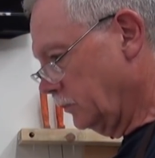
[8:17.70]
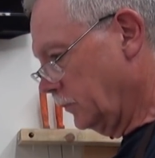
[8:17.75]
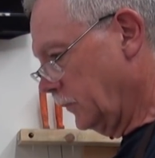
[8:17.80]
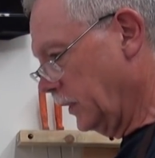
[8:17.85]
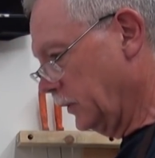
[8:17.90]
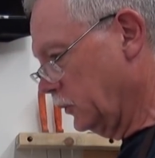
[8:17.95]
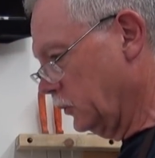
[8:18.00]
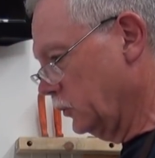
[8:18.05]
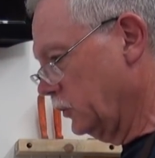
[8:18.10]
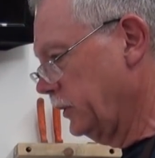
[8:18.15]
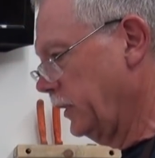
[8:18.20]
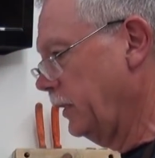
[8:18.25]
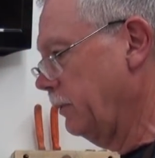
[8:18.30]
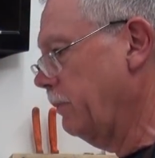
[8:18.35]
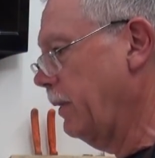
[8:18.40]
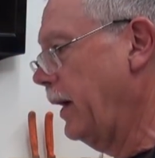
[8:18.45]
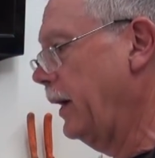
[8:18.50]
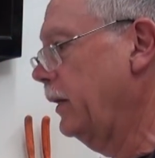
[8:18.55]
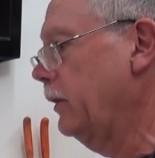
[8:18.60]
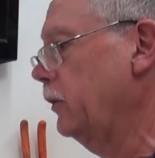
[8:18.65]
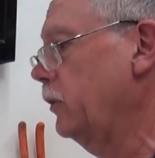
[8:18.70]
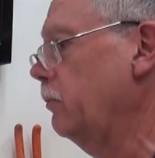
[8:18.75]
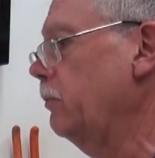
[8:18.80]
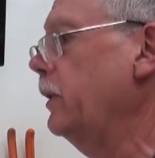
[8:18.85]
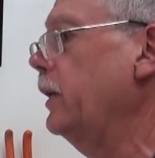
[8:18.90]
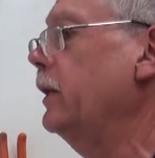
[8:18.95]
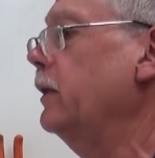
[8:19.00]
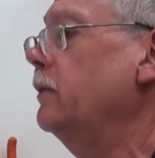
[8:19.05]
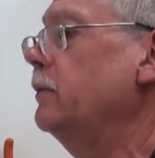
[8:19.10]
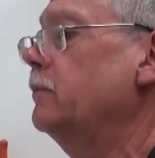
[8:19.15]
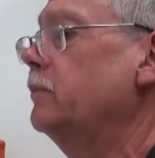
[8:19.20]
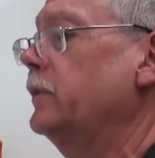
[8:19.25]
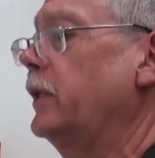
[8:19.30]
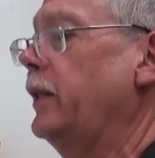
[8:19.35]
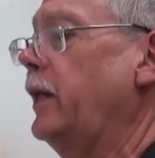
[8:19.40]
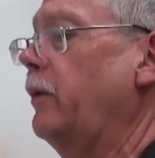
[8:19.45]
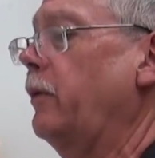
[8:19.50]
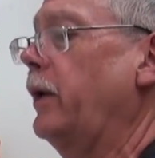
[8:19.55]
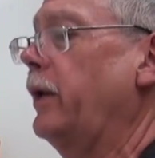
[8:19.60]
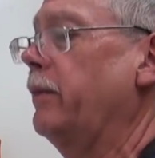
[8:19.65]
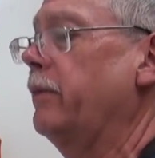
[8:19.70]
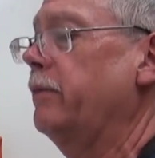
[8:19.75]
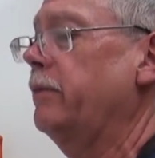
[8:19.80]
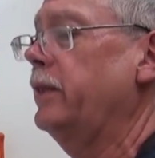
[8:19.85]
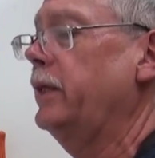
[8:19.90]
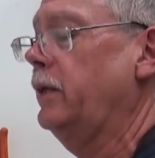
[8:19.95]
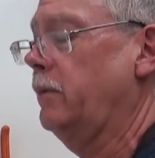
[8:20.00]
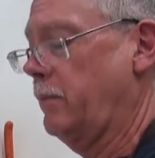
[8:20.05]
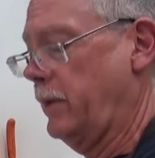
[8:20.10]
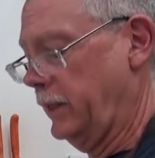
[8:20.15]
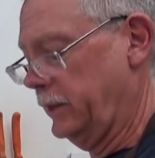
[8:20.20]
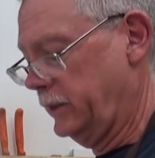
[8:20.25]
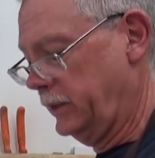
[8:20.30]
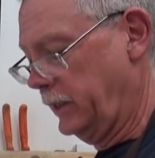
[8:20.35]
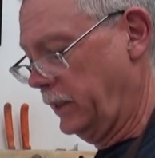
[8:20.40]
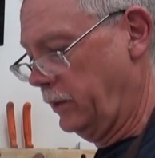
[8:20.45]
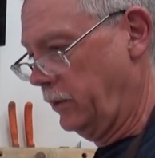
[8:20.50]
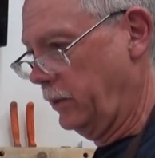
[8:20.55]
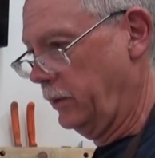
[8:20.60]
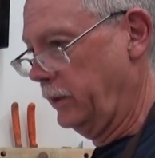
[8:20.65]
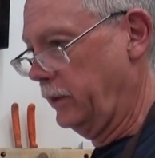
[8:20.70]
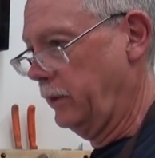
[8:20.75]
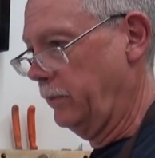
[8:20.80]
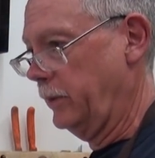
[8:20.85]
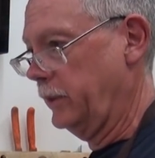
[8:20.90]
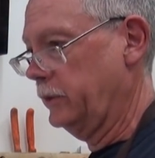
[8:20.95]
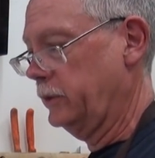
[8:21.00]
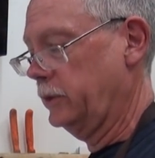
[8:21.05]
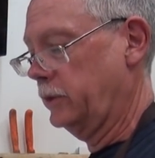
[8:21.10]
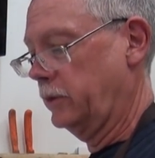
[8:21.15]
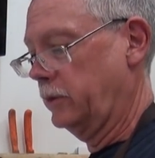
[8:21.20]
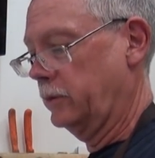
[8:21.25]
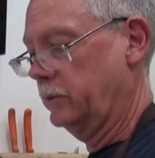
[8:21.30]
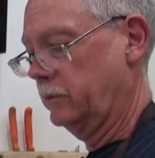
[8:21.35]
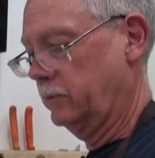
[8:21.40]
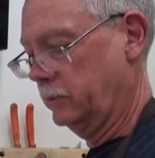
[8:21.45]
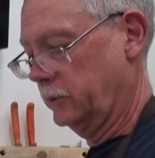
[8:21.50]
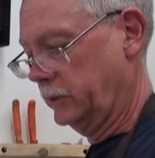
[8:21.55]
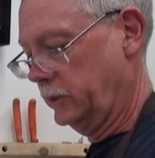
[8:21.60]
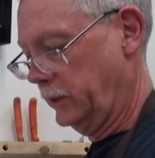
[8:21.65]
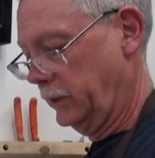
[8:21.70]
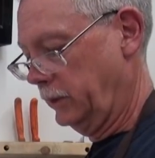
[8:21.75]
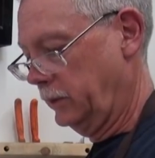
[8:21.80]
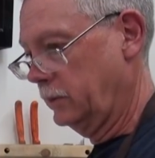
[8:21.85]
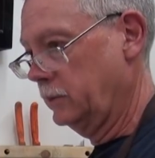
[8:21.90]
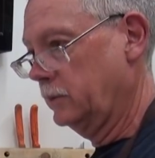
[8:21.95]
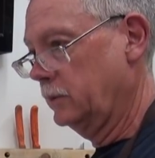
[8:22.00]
get your shape back a little bit. And that one I think might stay on there. I'm not sure. We'll see.